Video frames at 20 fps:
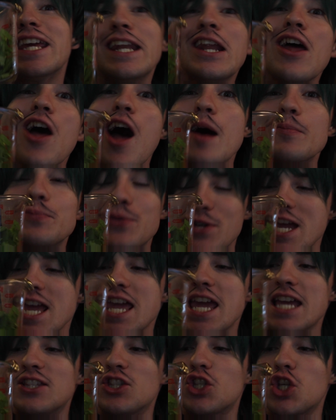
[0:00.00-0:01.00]
it up,
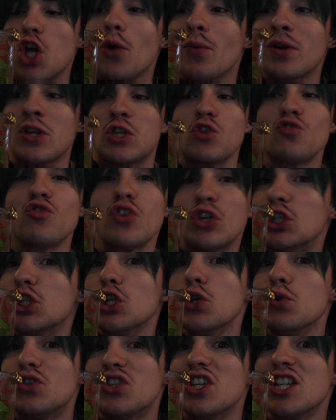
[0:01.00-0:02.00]
it's going to
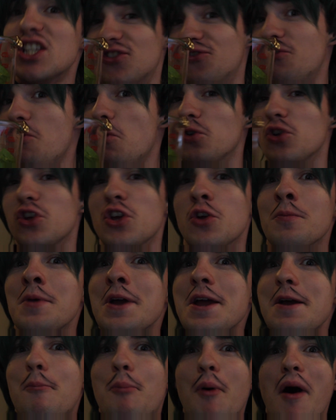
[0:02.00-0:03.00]
reduce its
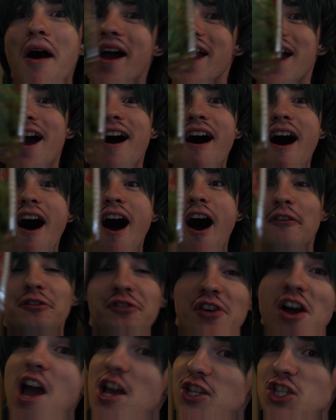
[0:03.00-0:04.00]
volume by
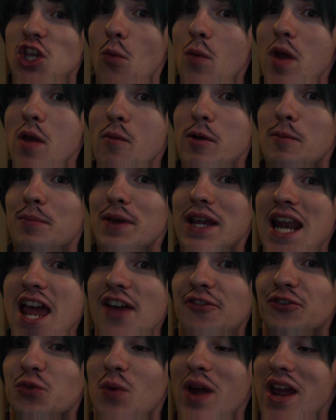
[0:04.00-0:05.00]
half. So we will be
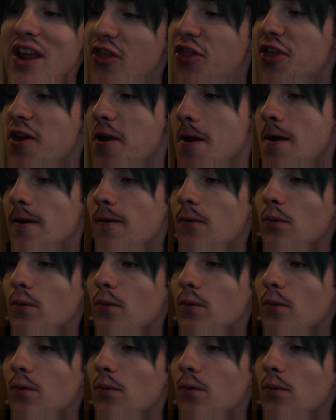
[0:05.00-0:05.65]
left with